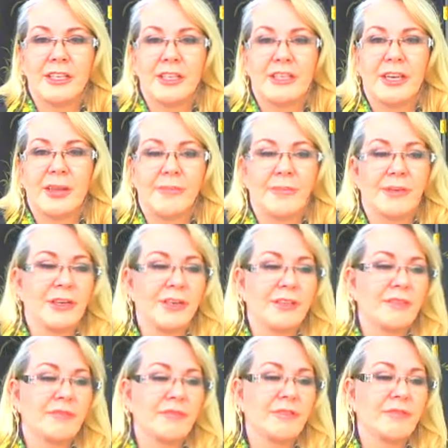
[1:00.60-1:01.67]
that's happening,
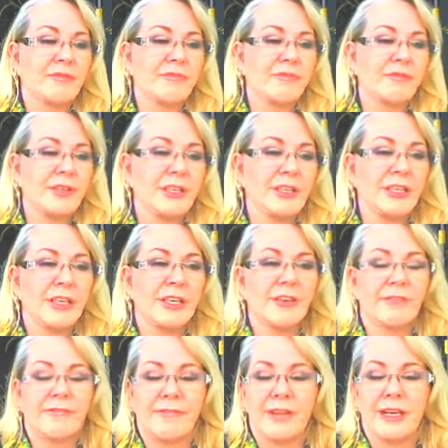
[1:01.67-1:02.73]
so it's really
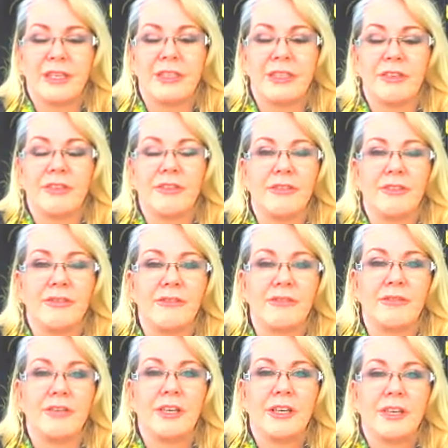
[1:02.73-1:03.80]
affecting
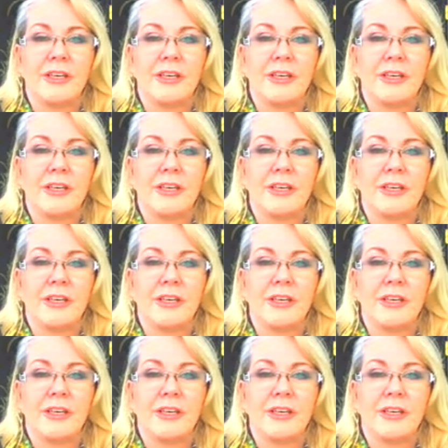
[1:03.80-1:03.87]
you,